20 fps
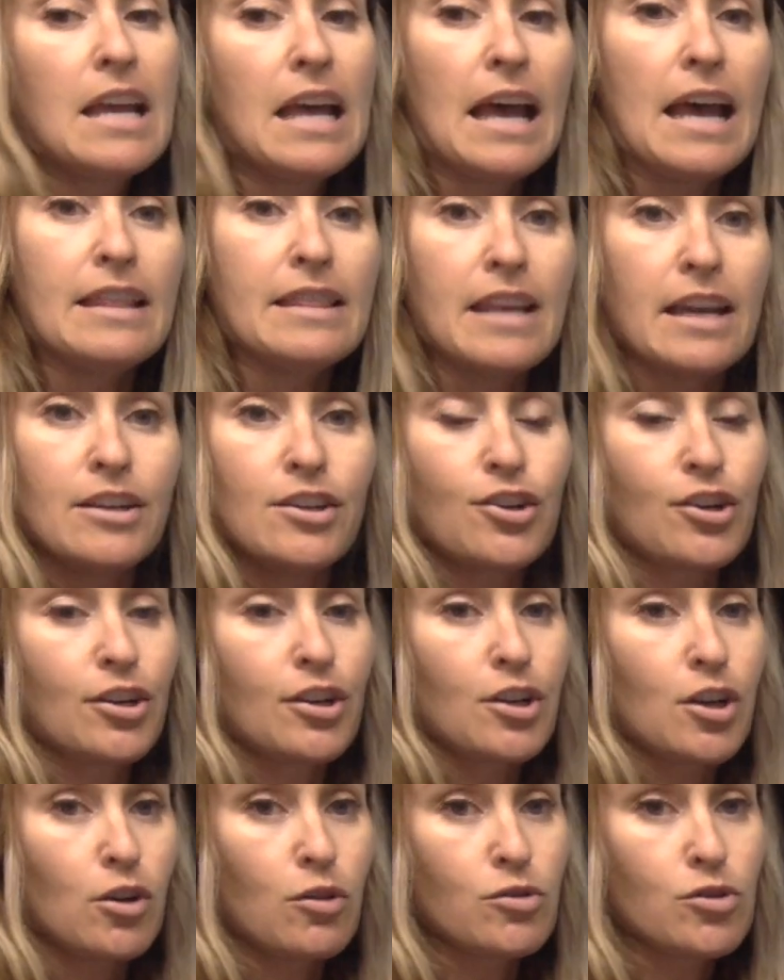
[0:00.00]
And then you're going
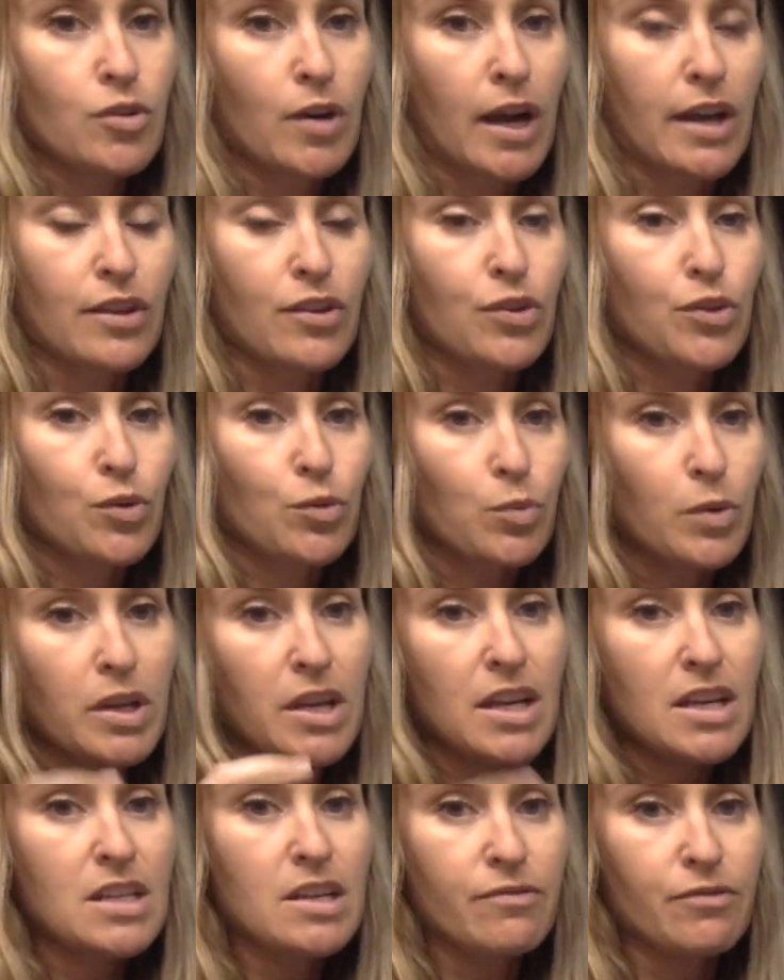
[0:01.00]
to go try
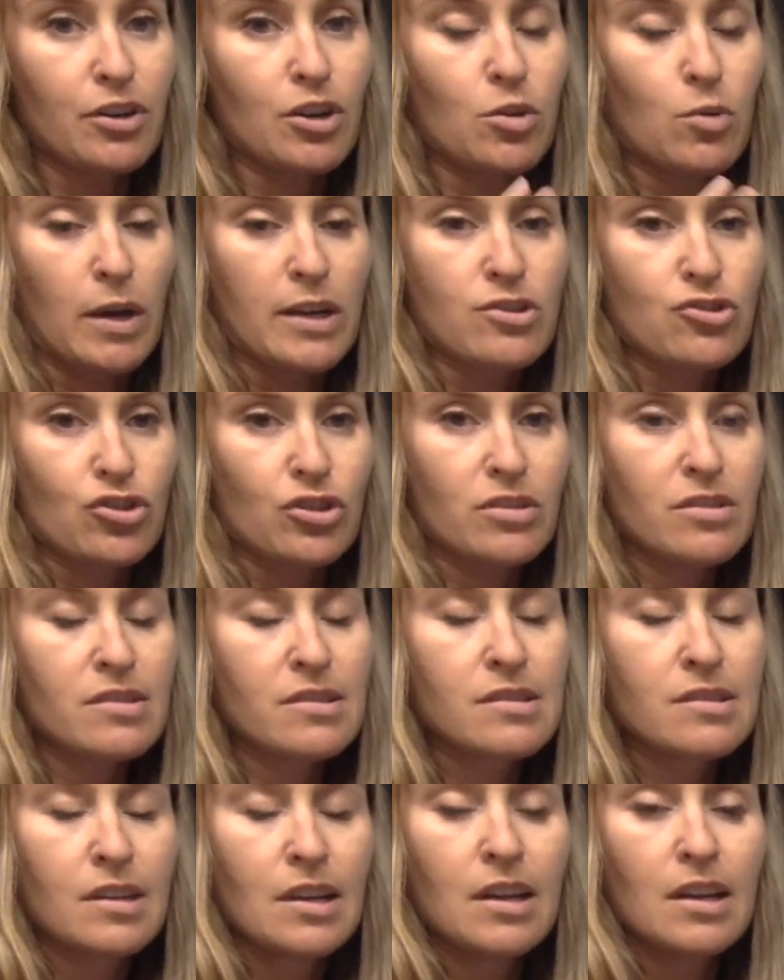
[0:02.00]
3 different
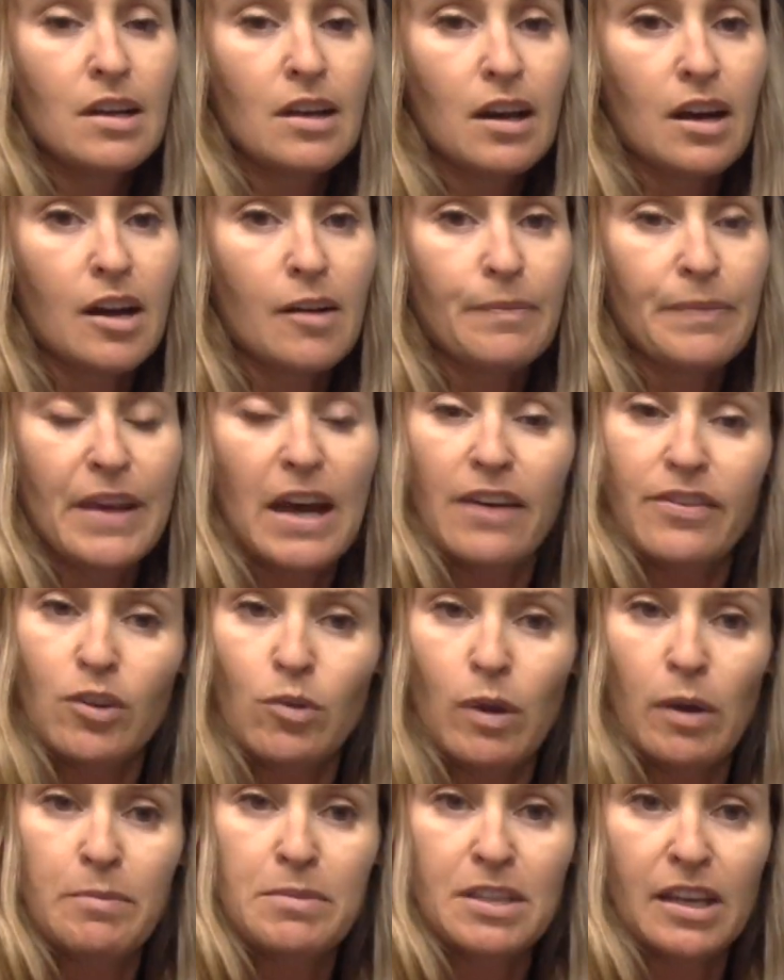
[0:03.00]
questions on the
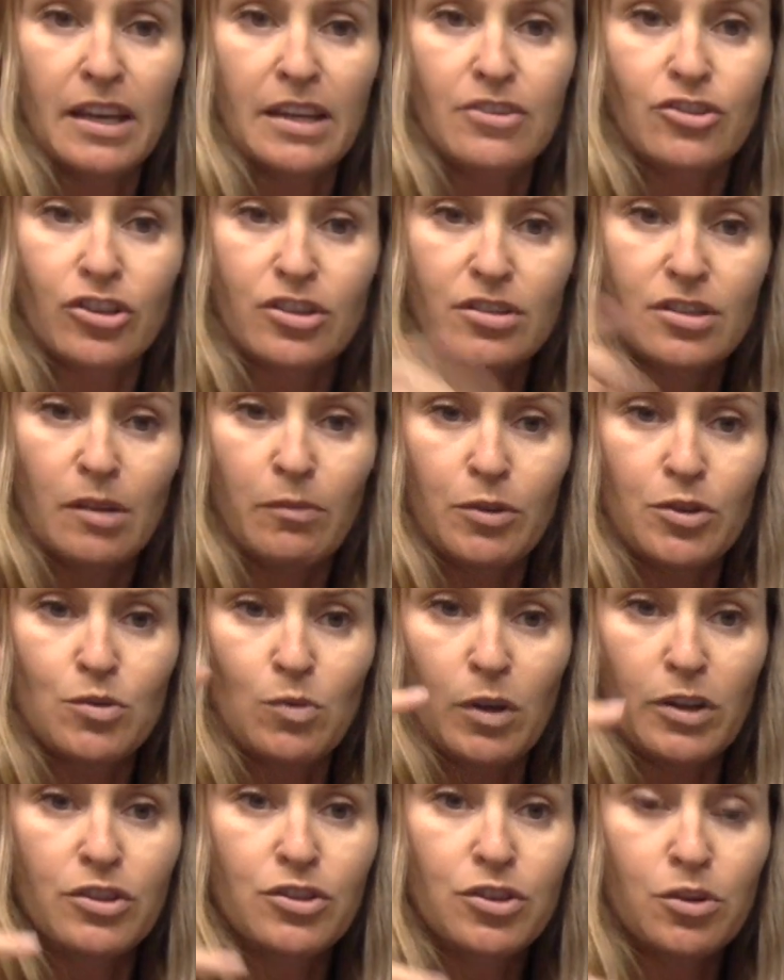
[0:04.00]
website, just numbers
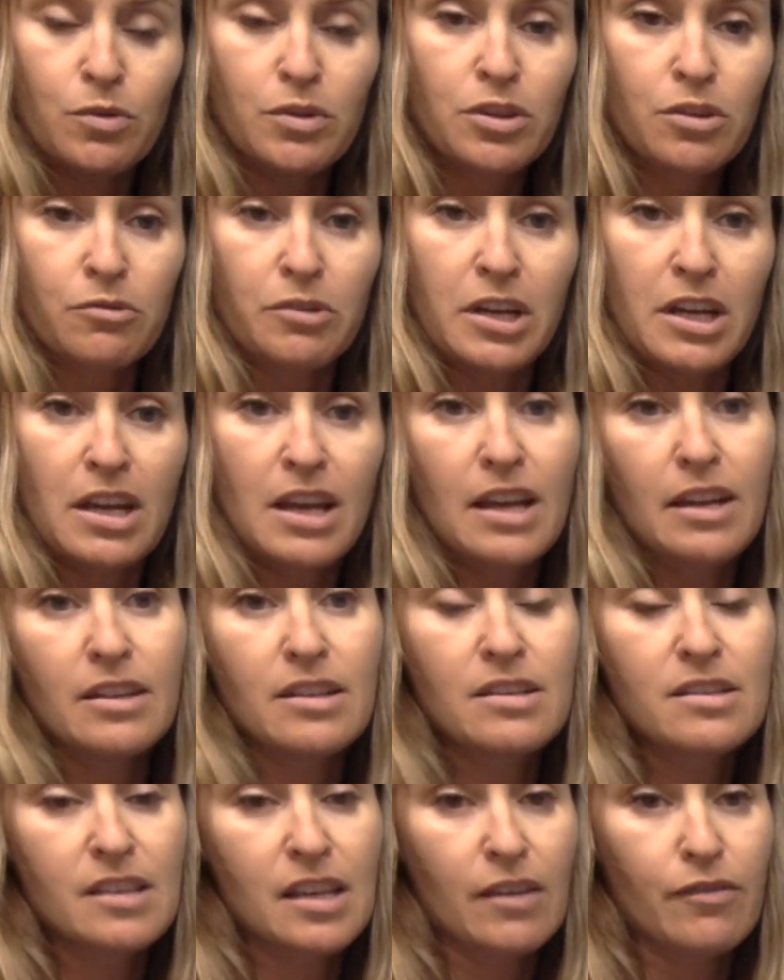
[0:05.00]
1, 2, and 3, and
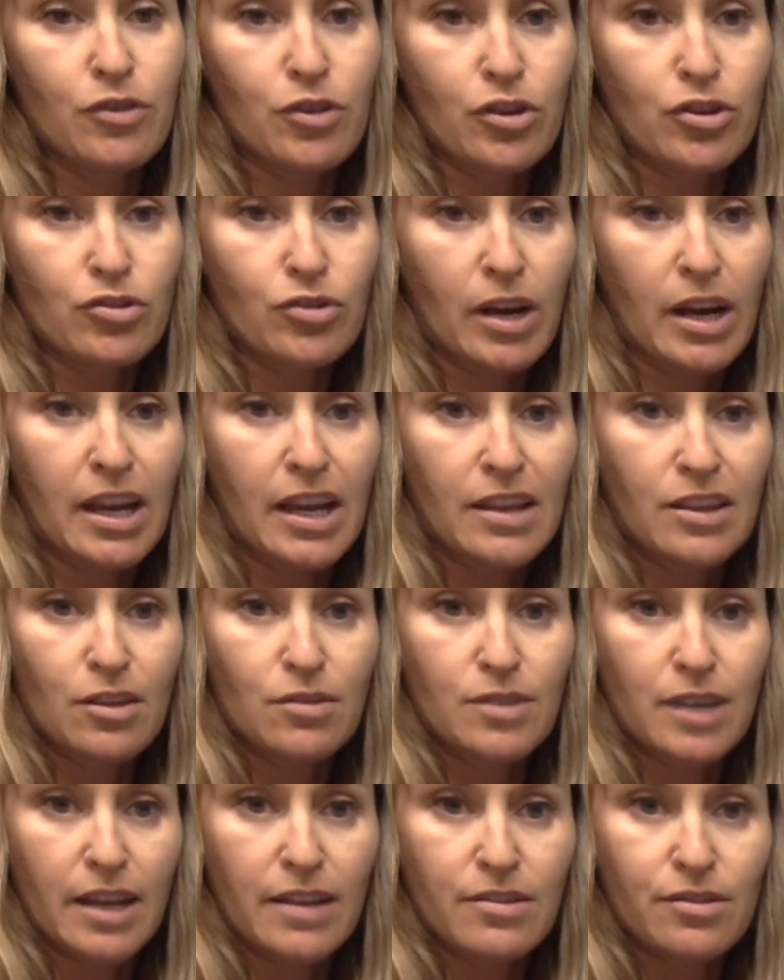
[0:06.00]
see if you can try and get
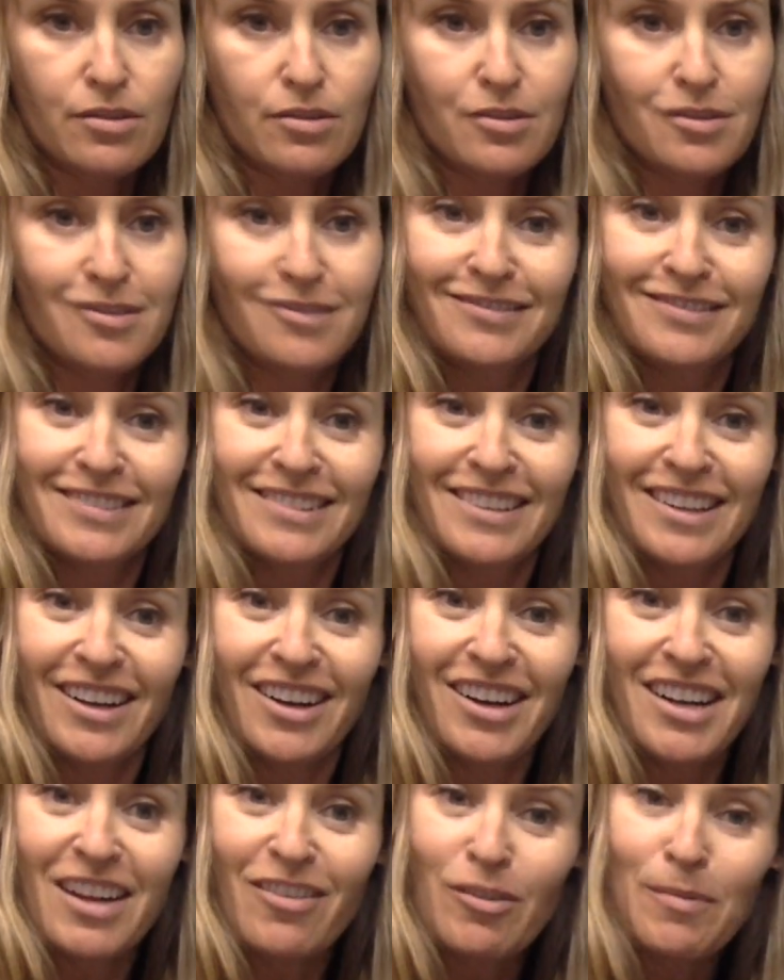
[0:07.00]
those answers. All
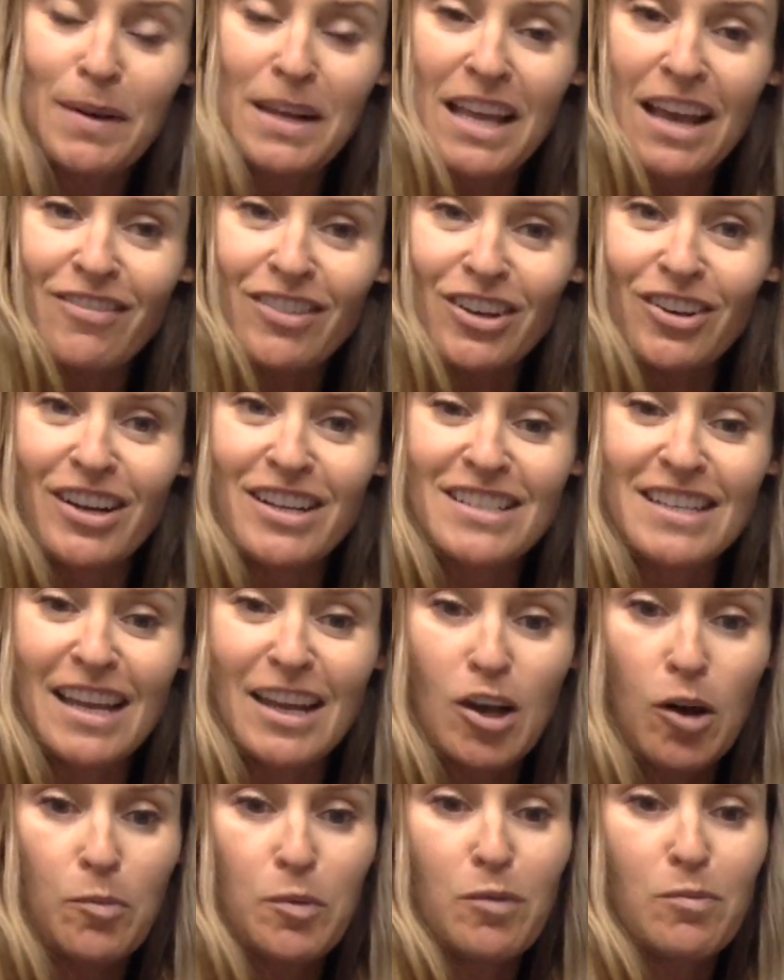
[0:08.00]
right, everybody have a great day.
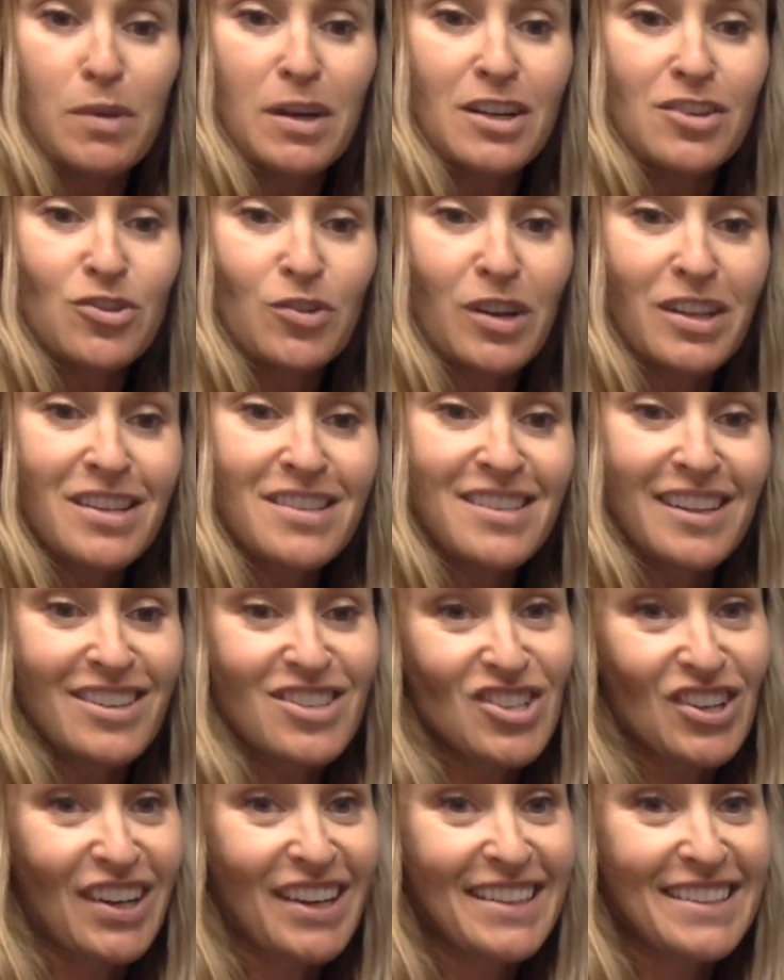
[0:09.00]
Hope you've been enjoying the
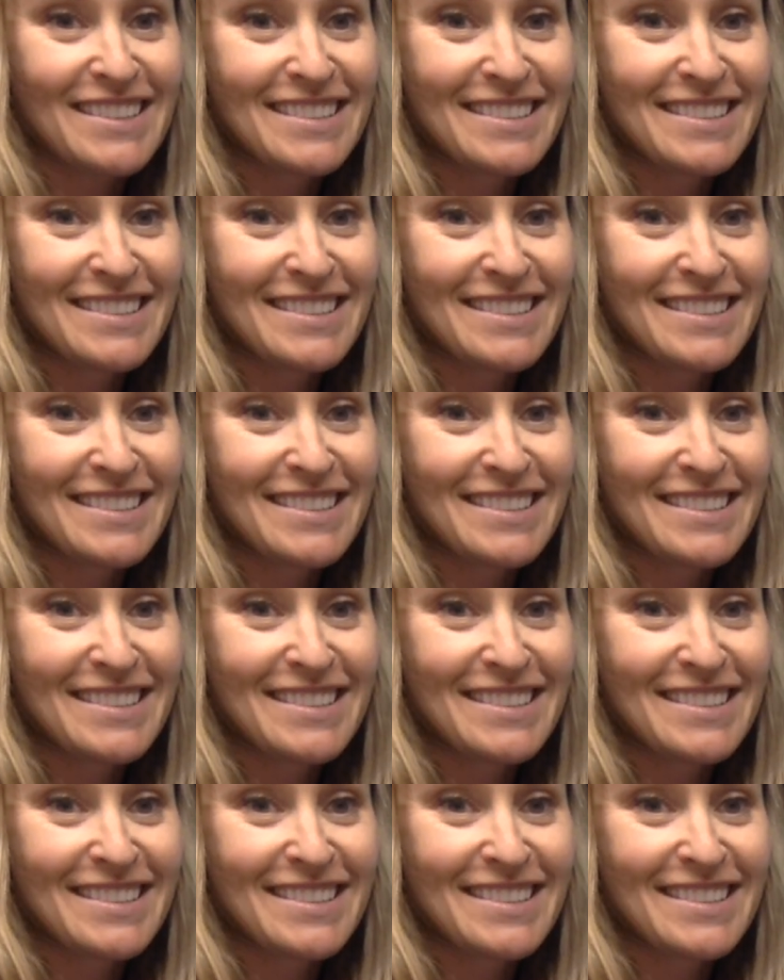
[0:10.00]
sunshine.